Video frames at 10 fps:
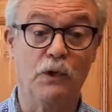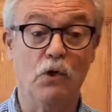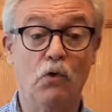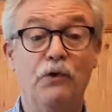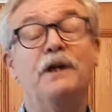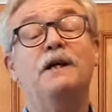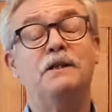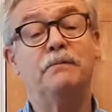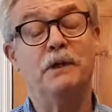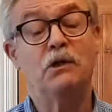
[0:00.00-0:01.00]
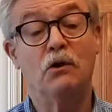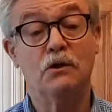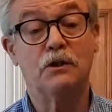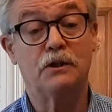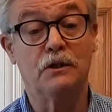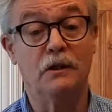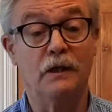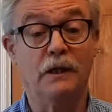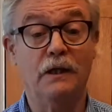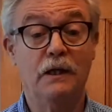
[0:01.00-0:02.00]
We all need to be
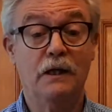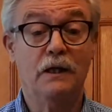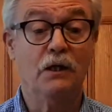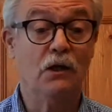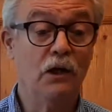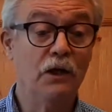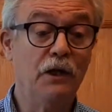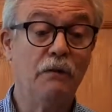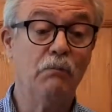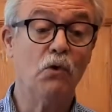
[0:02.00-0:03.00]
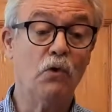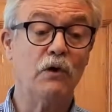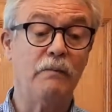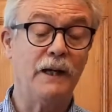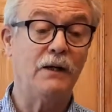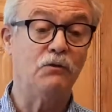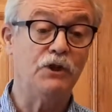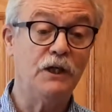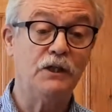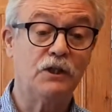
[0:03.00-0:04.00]
constantly learning more about
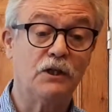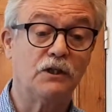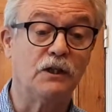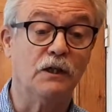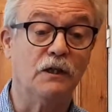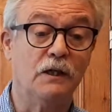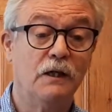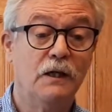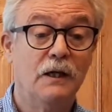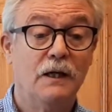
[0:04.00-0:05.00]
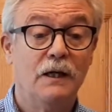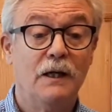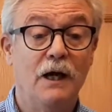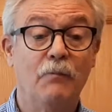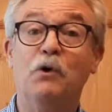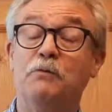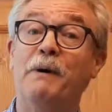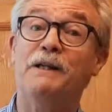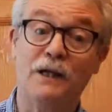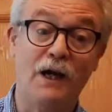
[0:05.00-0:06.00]
Jesus and how much
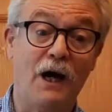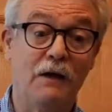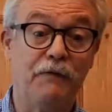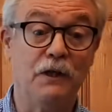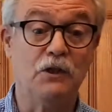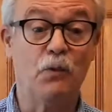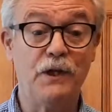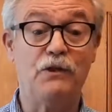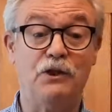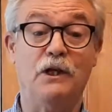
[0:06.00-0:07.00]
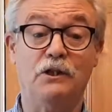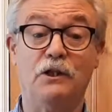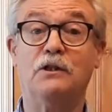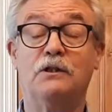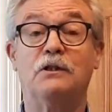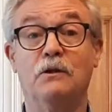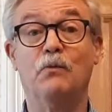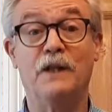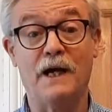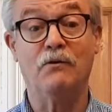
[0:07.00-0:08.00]
better life is with Jesus than
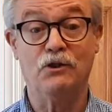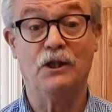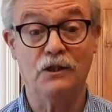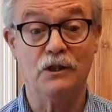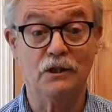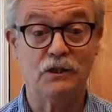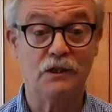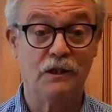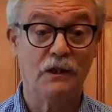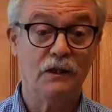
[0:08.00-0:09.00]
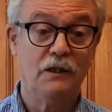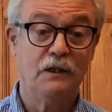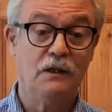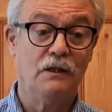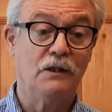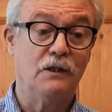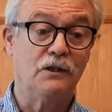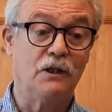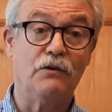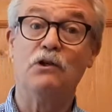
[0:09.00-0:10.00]
without Jesus.
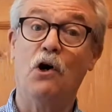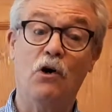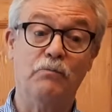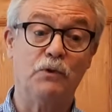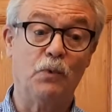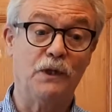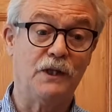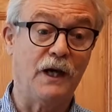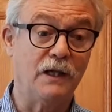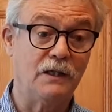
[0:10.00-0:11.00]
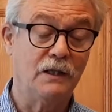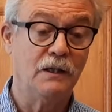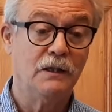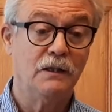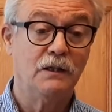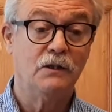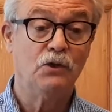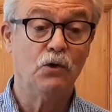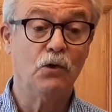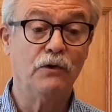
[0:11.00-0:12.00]
So that armed with that
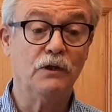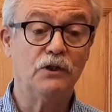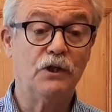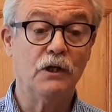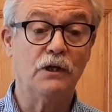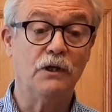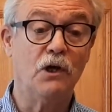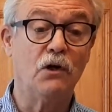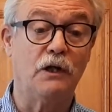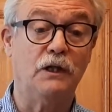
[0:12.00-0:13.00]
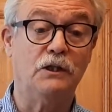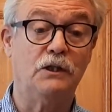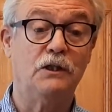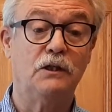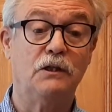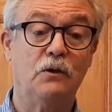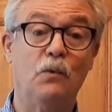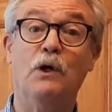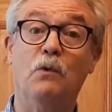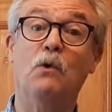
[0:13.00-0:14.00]
sure and certain knowledge,
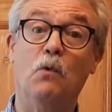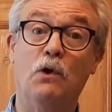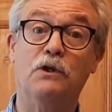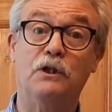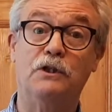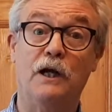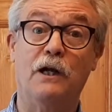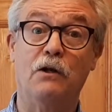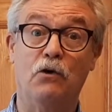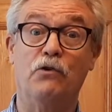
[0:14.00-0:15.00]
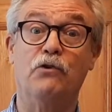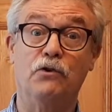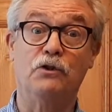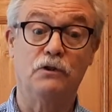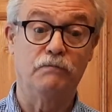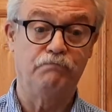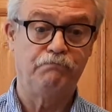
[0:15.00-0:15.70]
we will want to tell others.